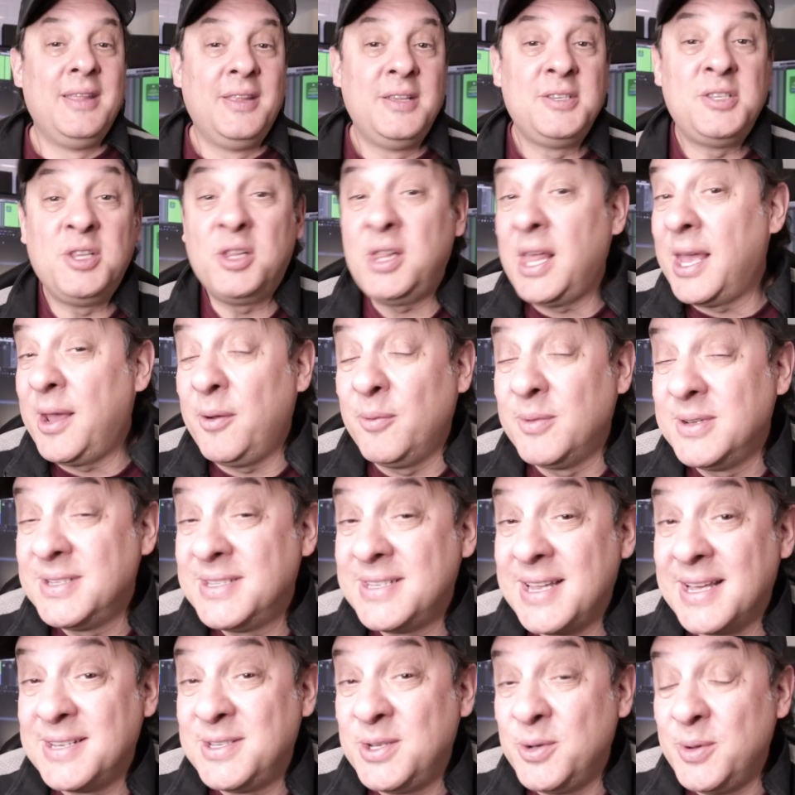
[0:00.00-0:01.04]
This looked like it was
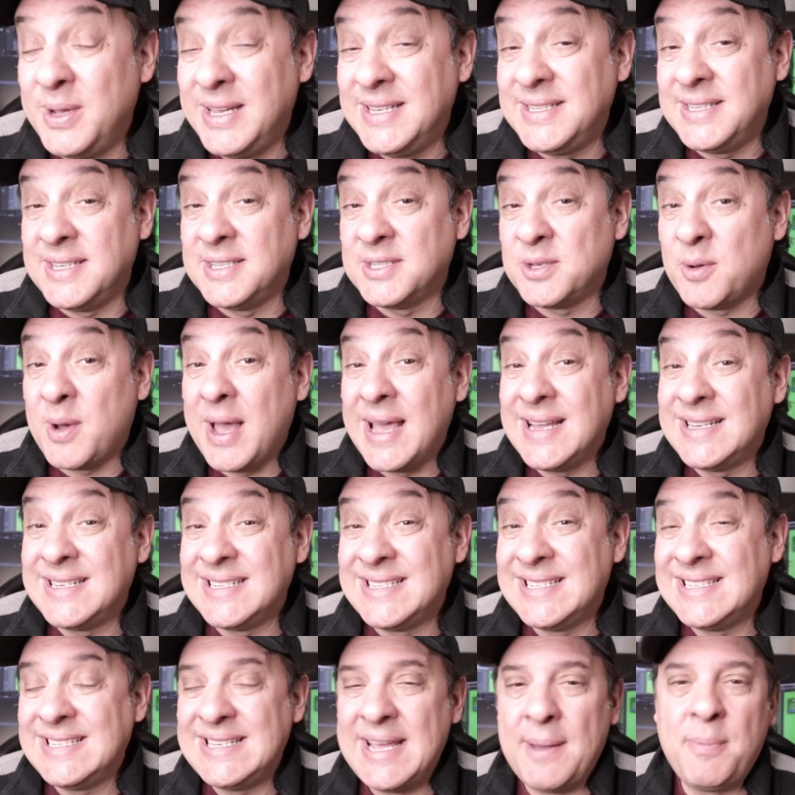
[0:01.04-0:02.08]
uh, too easy, so I had to
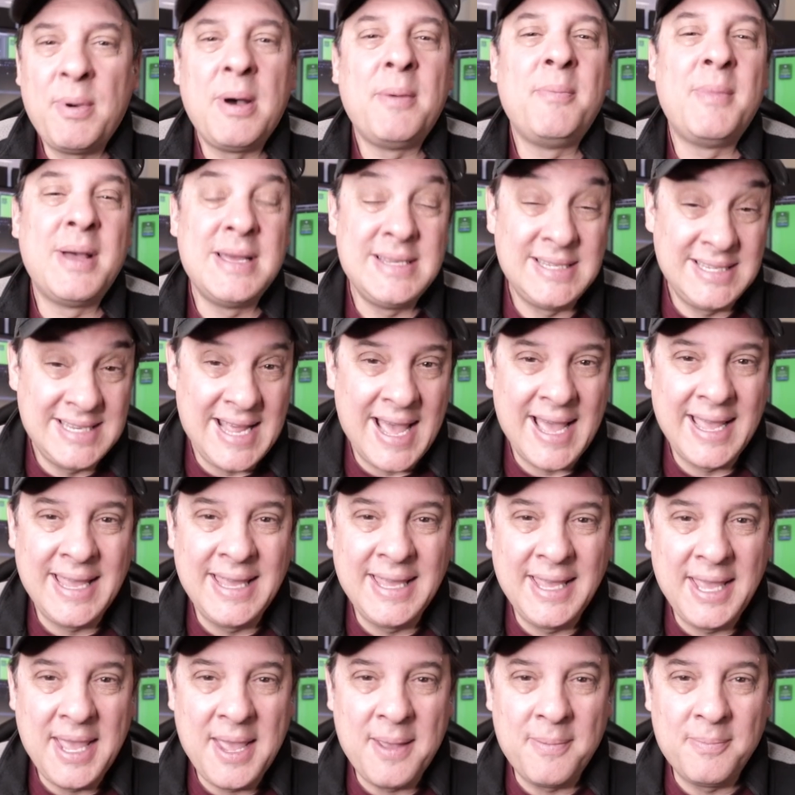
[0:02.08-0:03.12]
step up my
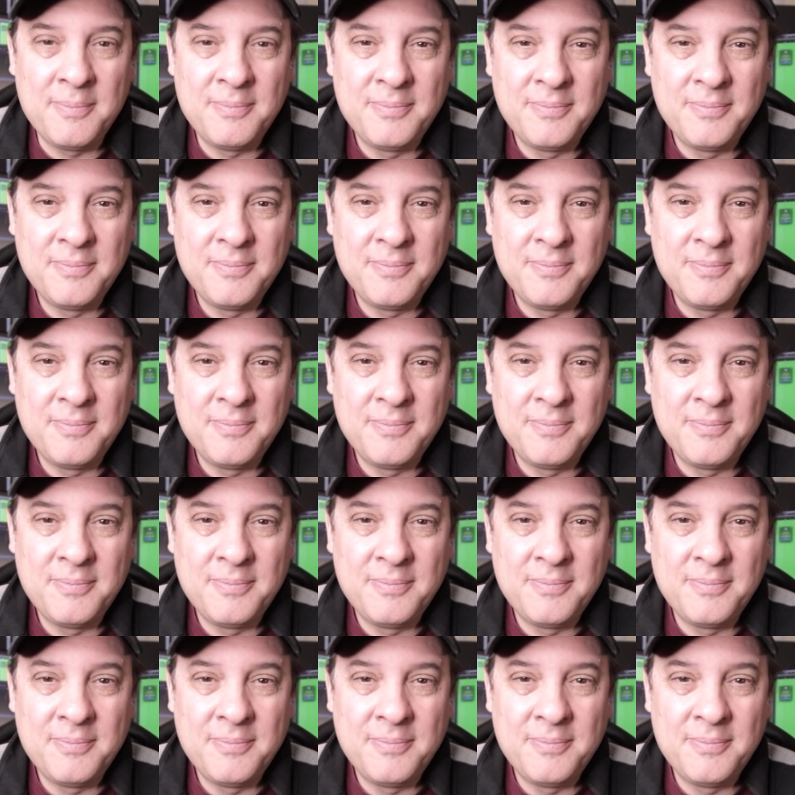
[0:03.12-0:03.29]
stacking game.